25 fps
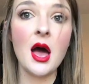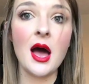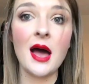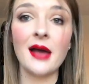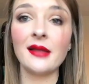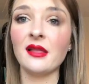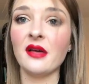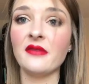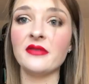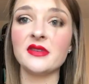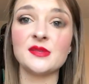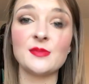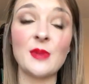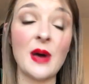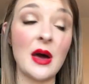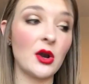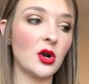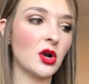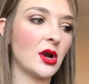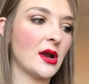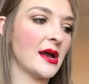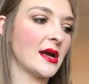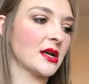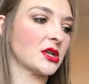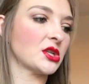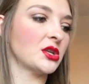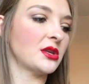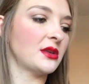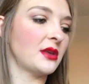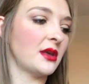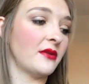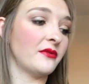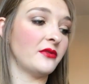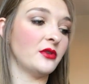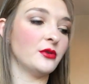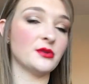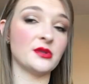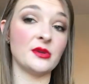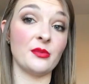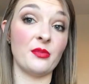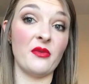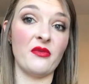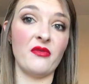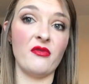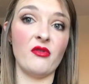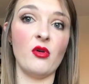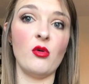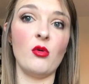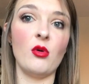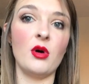I love this powder. I actually have used up a
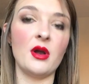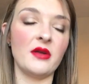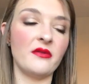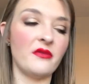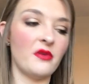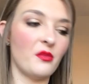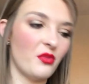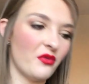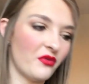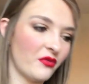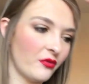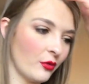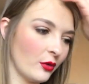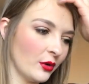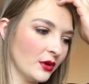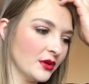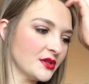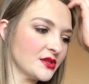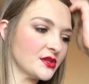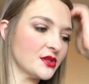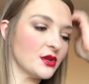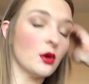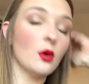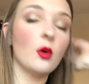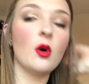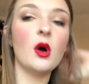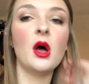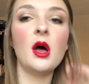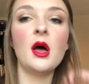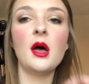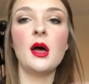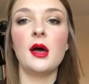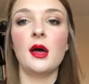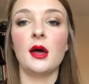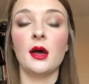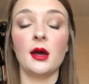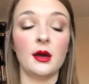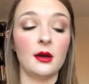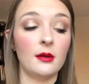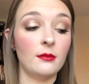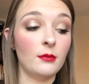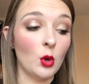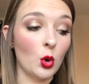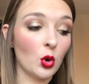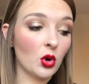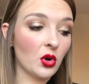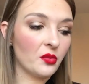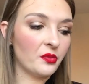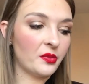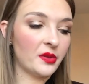full one of it before, so
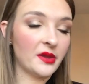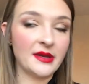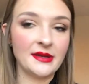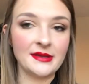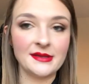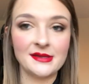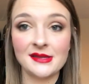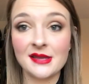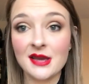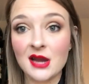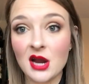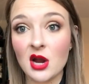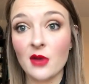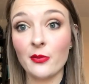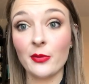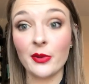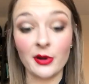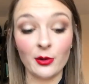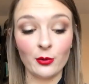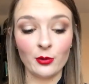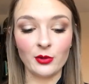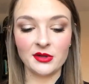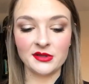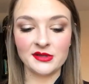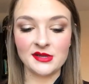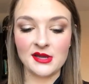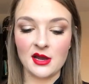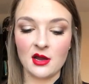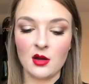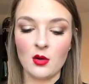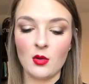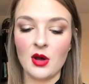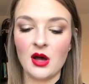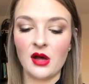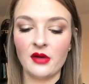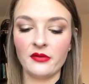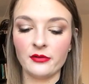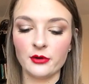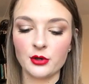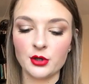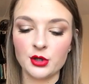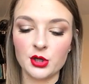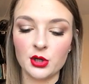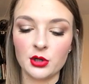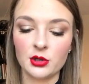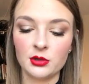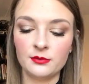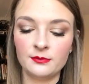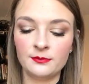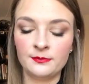no complaints there, but it will take a while for
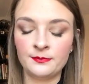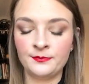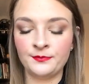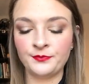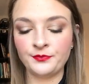sure.